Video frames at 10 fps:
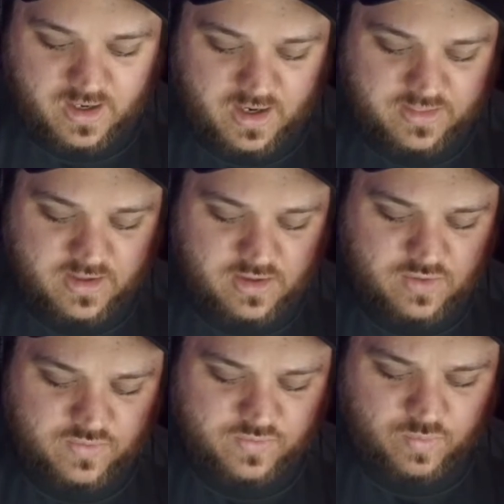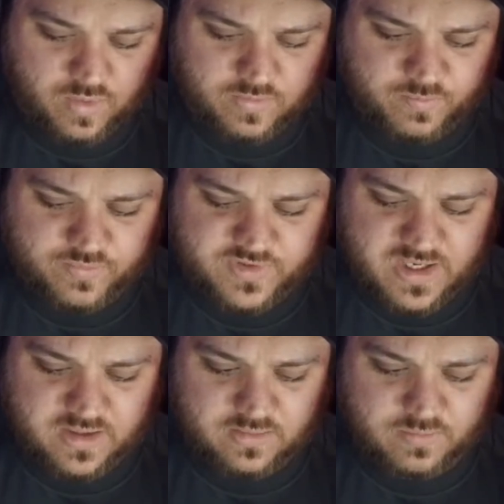I think you were
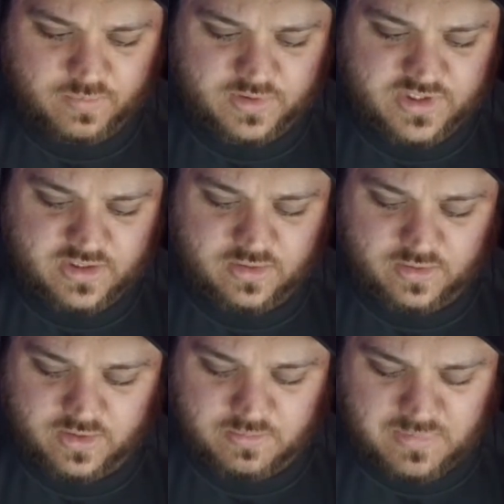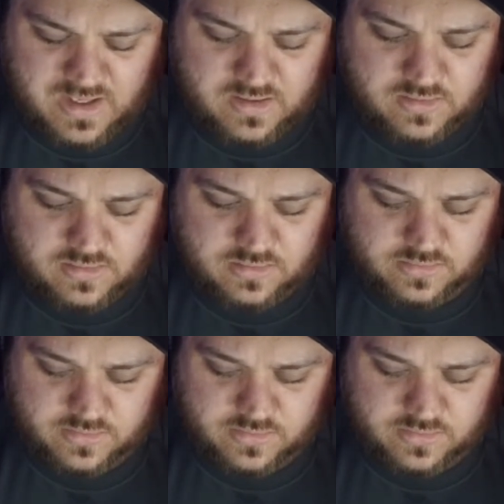saying particularly mean